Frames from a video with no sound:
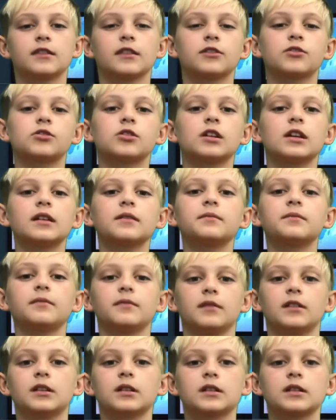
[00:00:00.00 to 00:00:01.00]
The theme
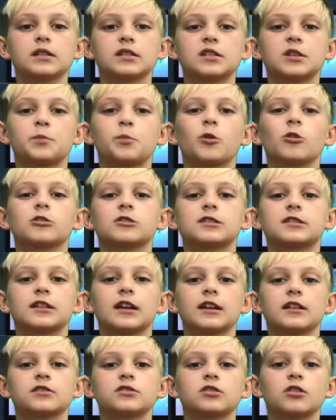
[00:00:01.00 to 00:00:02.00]
is Sports
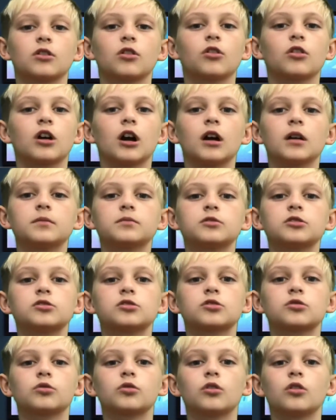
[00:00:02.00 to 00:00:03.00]
Day, so come to
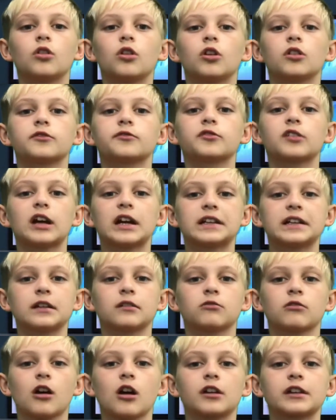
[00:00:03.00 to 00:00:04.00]
school on
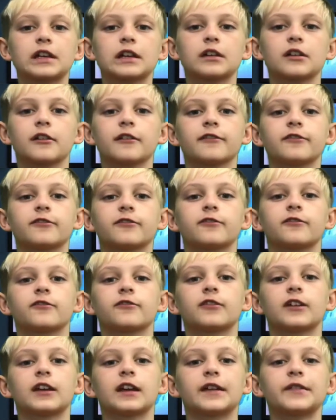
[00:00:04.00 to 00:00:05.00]
Friday rocking your
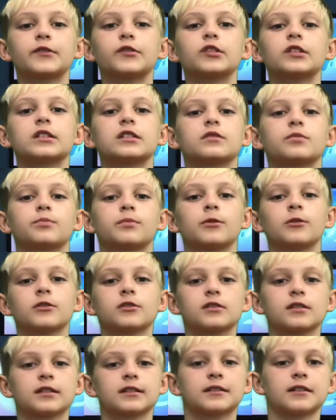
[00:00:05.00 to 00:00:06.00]
favorite sport
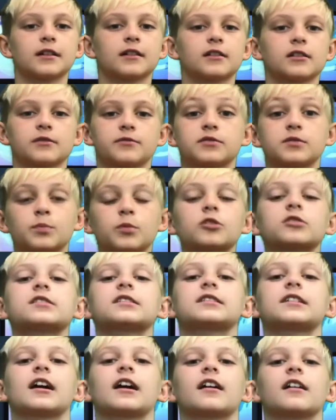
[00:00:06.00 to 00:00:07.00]
attire, sports
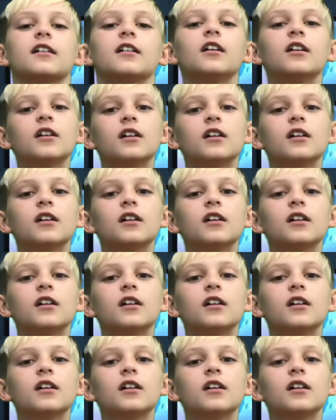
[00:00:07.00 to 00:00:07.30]
attire.